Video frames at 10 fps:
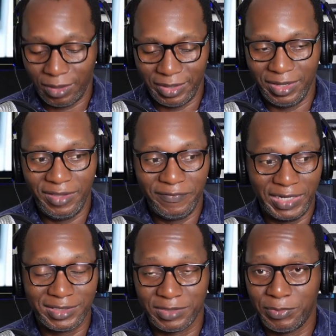Okay, E
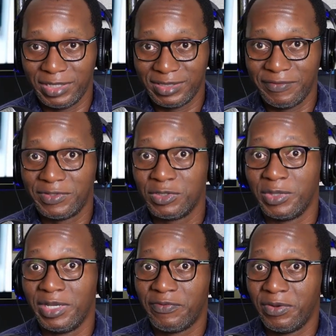flat suspended 7. So
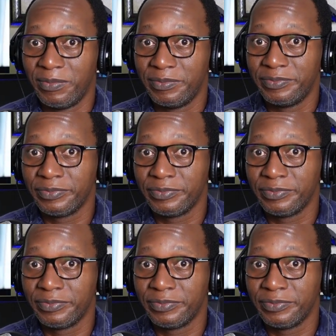we're going from